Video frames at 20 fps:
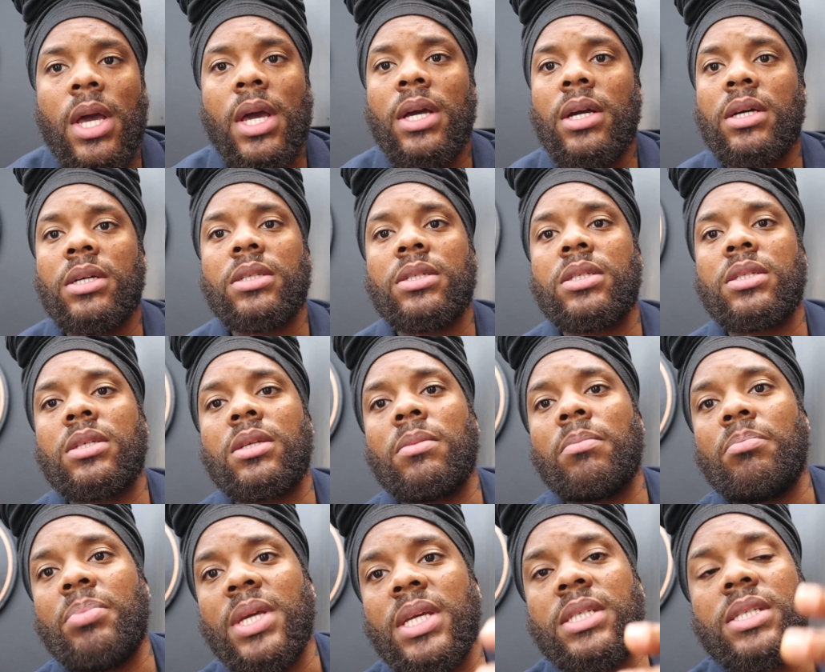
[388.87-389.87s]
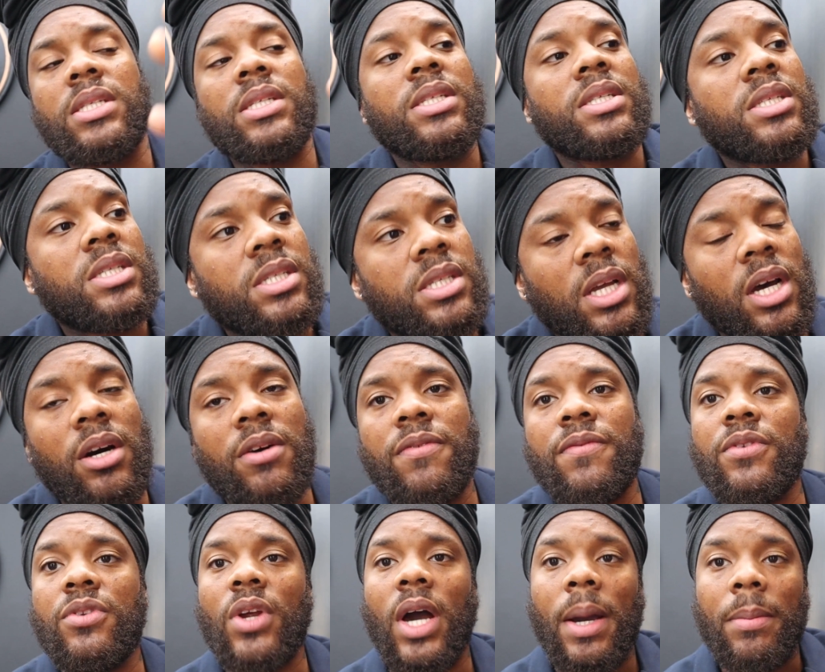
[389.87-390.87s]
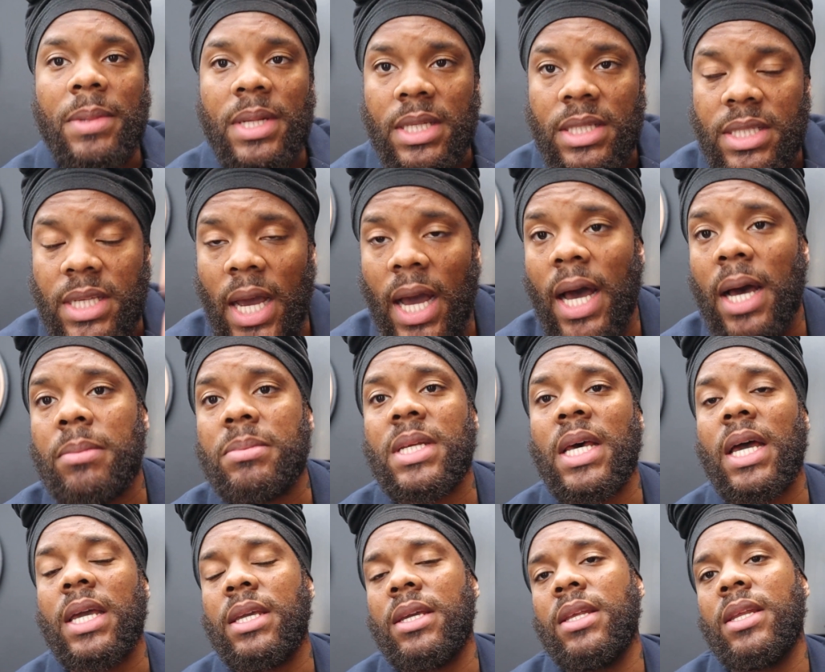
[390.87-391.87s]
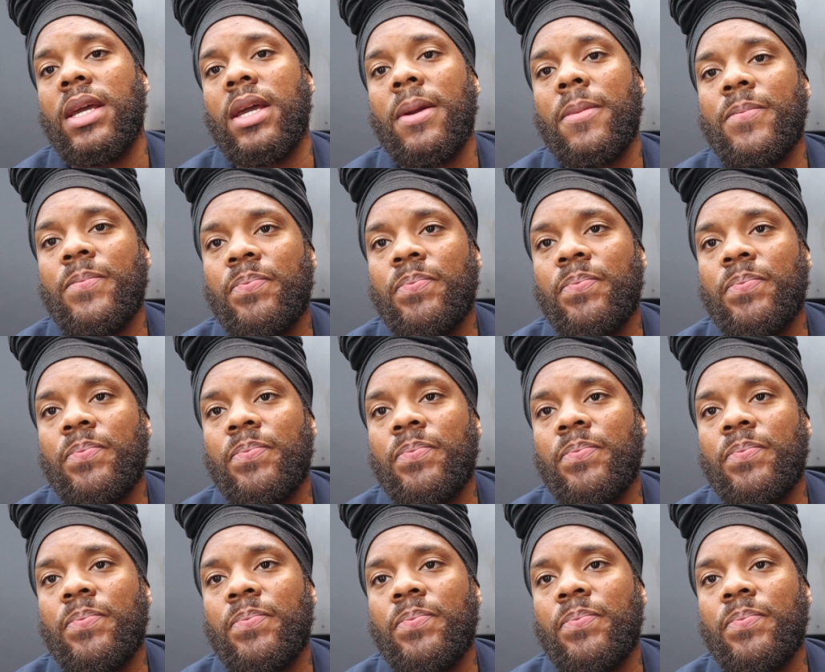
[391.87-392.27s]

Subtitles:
Because business stuff, you know how many times I hear that?